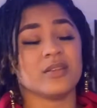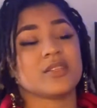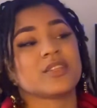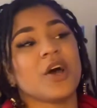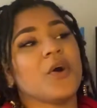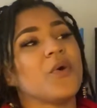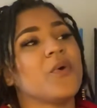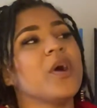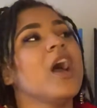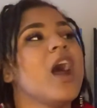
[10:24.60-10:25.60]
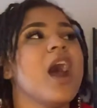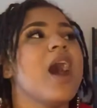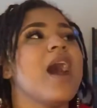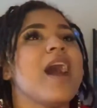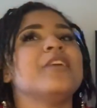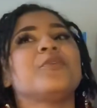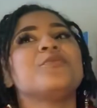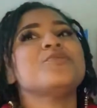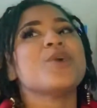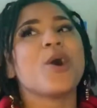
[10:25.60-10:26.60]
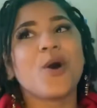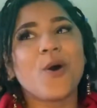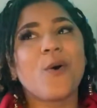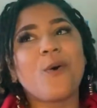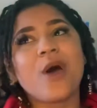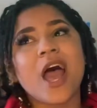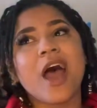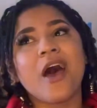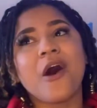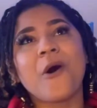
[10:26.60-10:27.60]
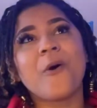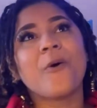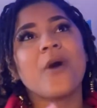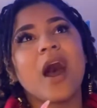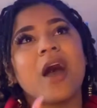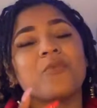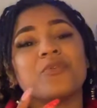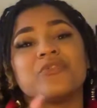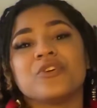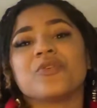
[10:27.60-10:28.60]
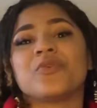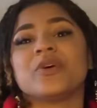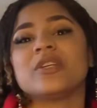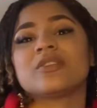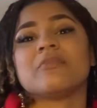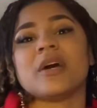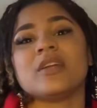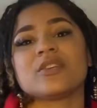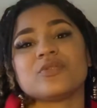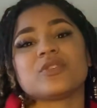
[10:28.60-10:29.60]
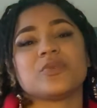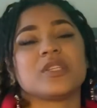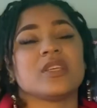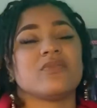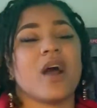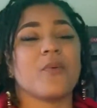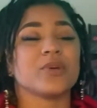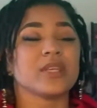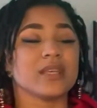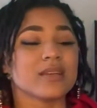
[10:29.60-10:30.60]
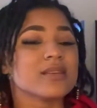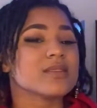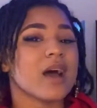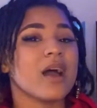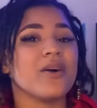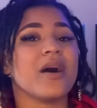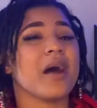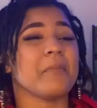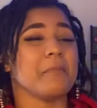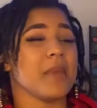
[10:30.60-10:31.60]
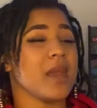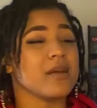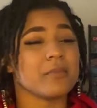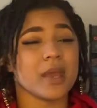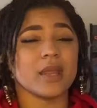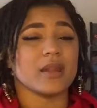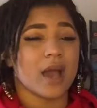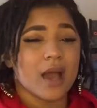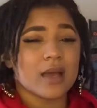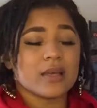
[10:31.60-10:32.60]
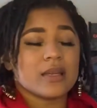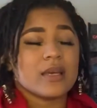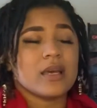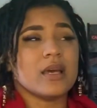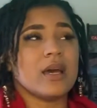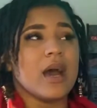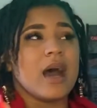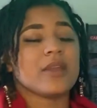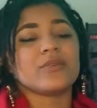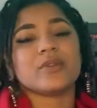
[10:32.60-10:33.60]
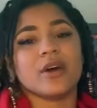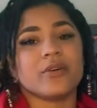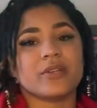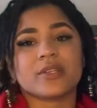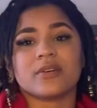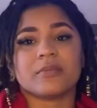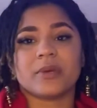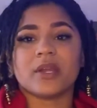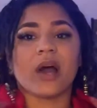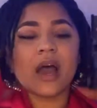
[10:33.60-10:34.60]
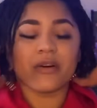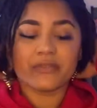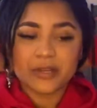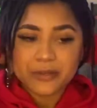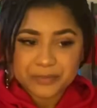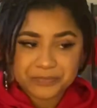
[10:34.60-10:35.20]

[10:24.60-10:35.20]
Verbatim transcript: so I don't know how I will feel going into my next retwist if I would get a style. I may or may not. I don't know. It's going to depend on how I feel.